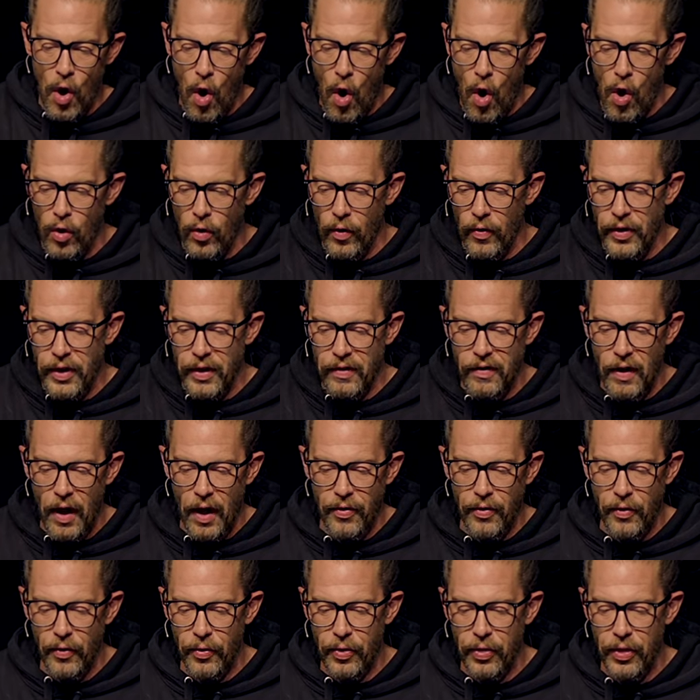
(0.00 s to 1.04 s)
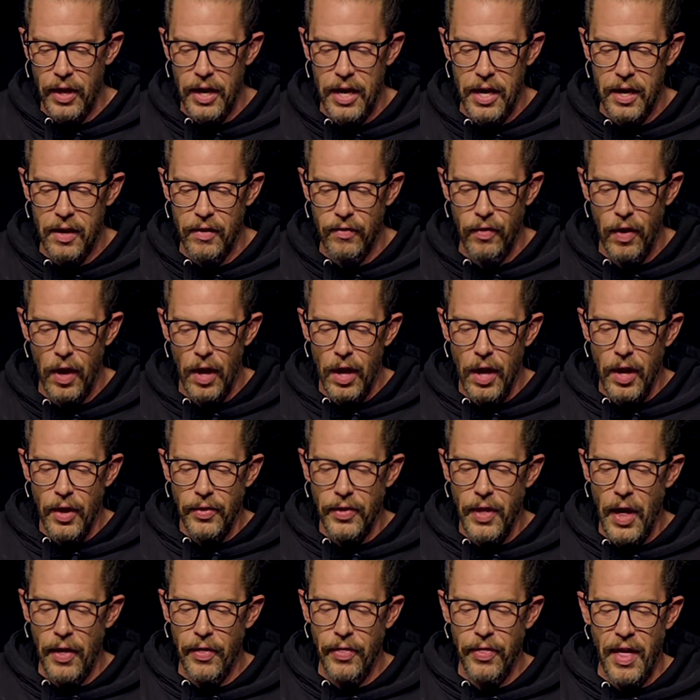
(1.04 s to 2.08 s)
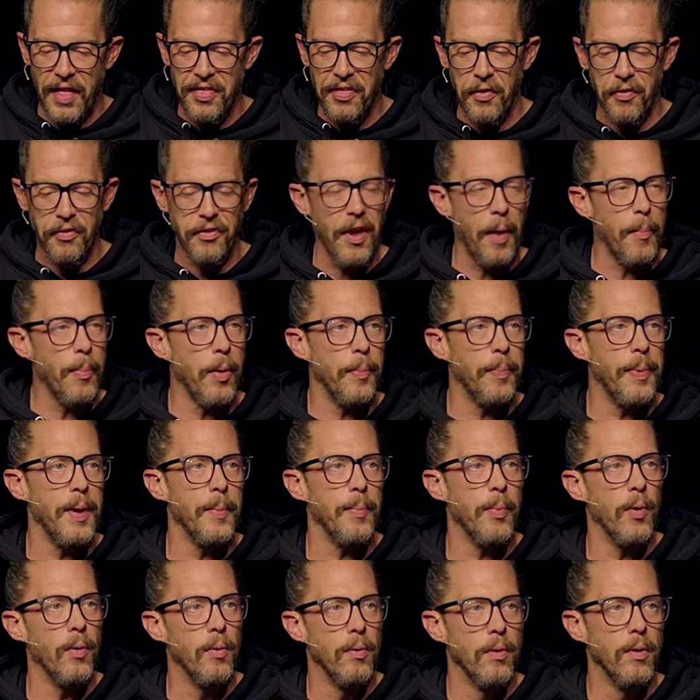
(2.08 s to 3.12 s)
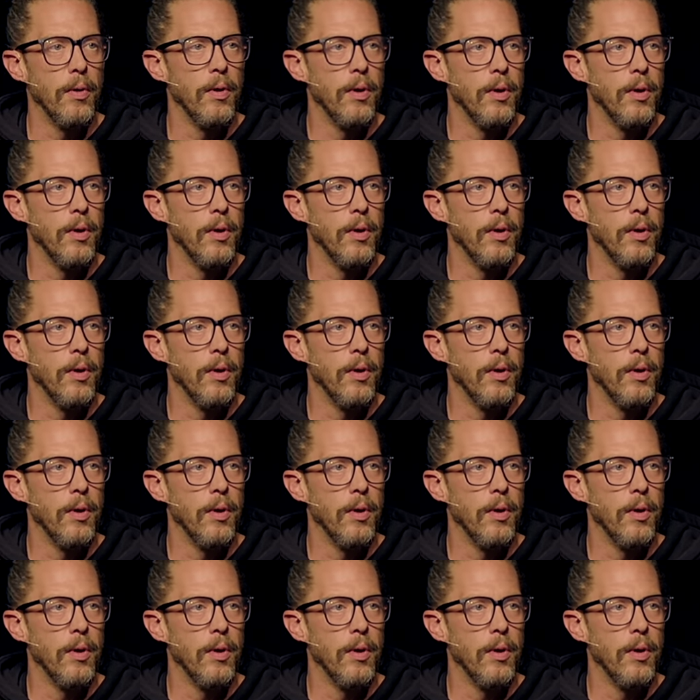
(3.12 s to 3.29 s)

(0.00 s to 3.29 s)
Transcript: all of these other things, that they're separate people.